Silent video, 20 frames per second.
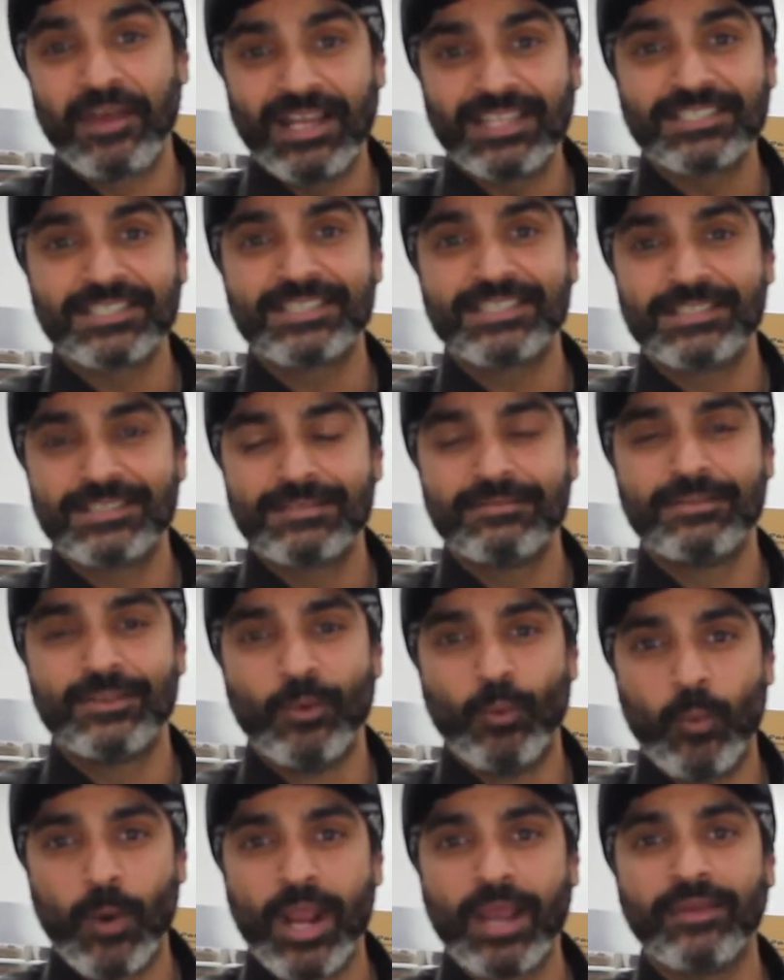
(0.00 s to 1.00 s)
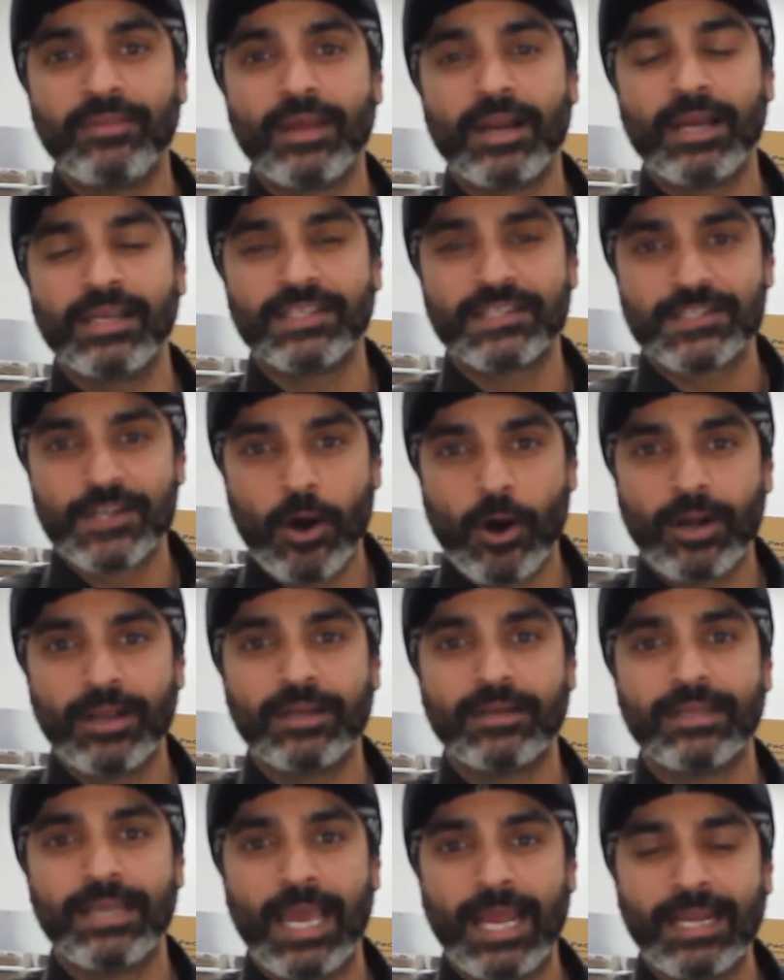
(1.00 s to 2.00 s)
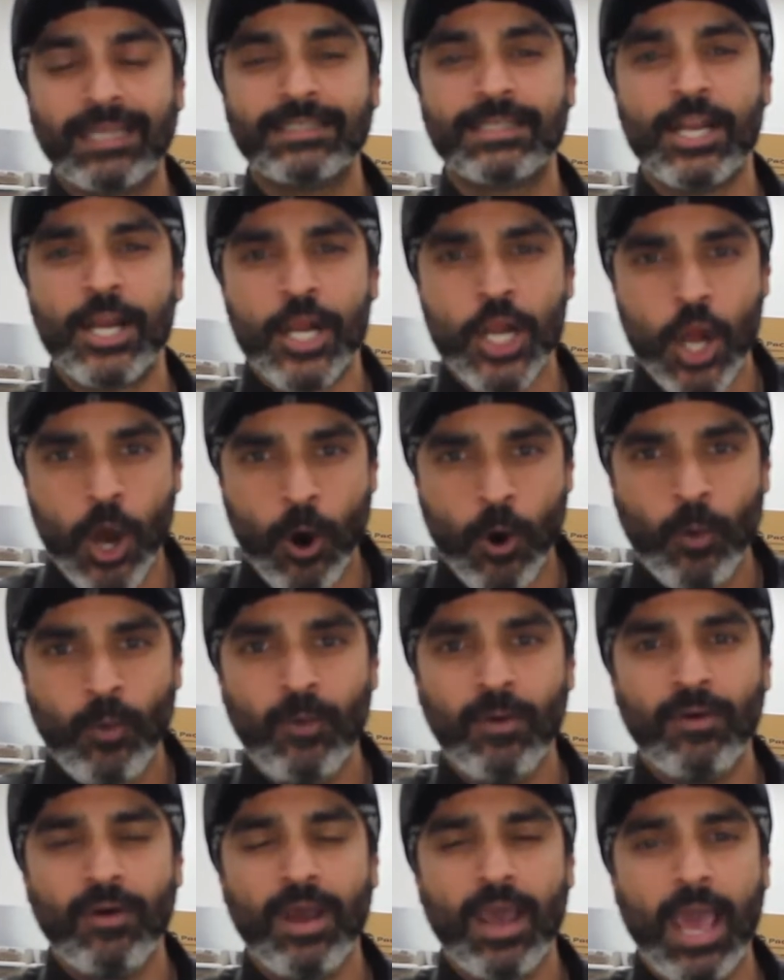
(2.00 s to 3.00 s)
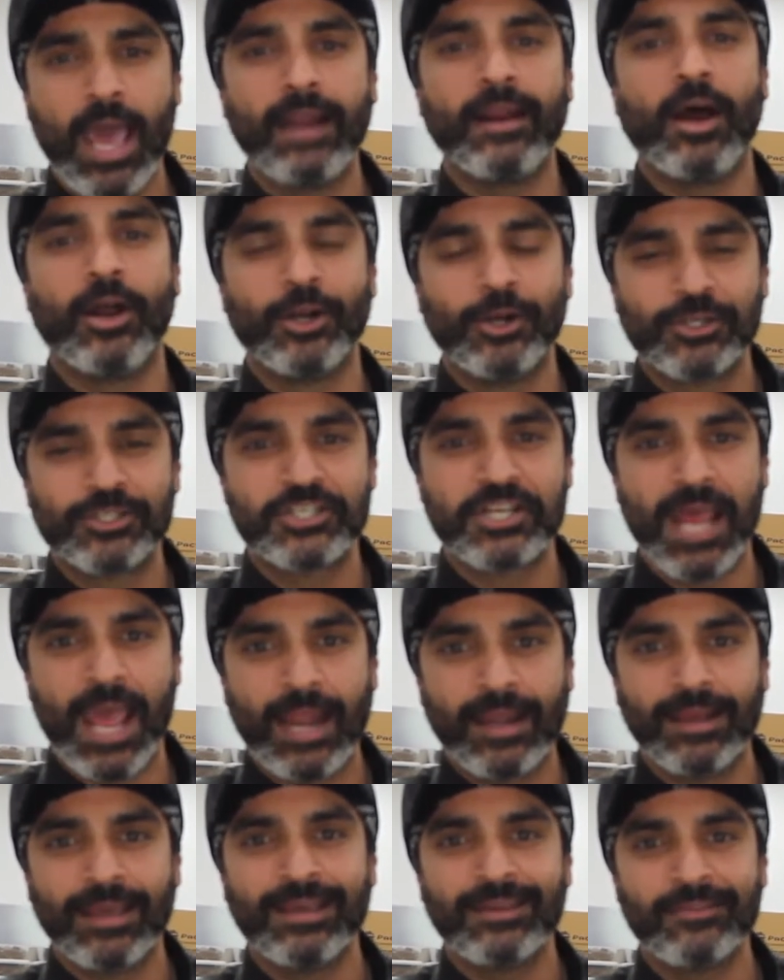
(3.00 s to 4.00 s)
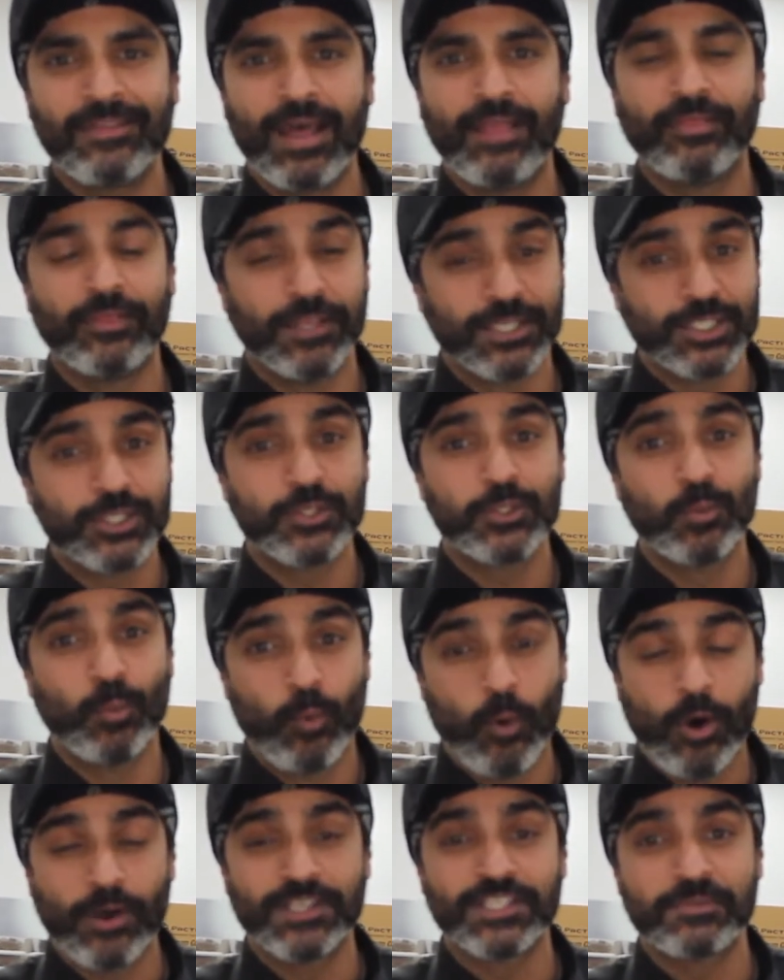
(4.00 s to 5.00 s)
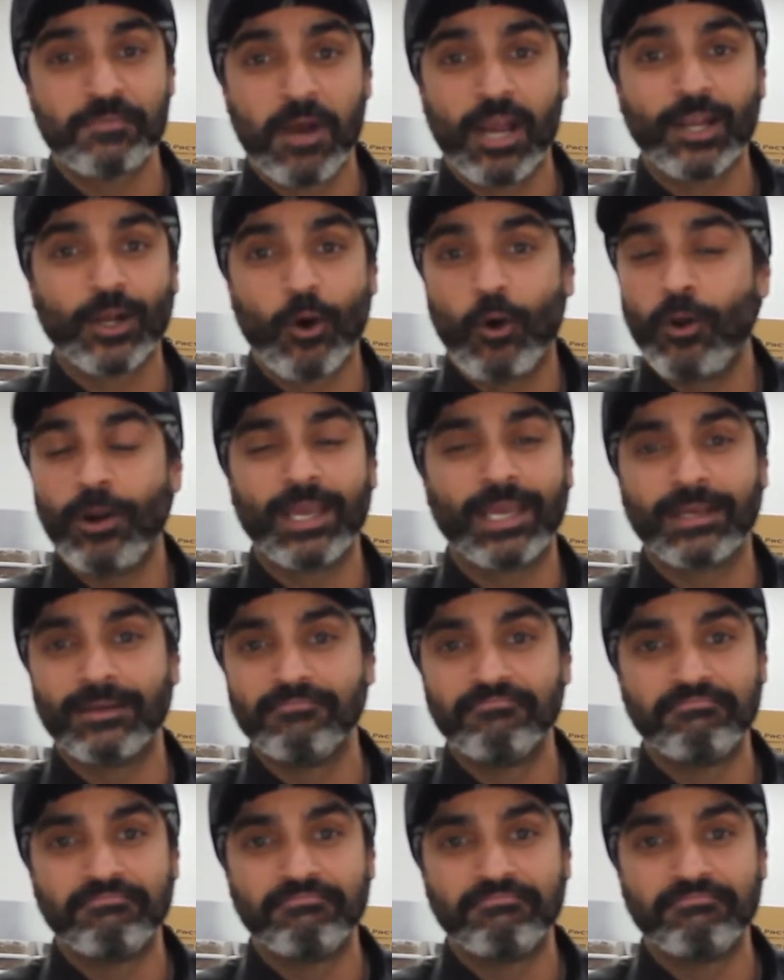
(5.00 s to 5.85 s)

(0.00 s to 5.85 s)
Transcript: that's the way that I started getting to know and understanding that this was my calling.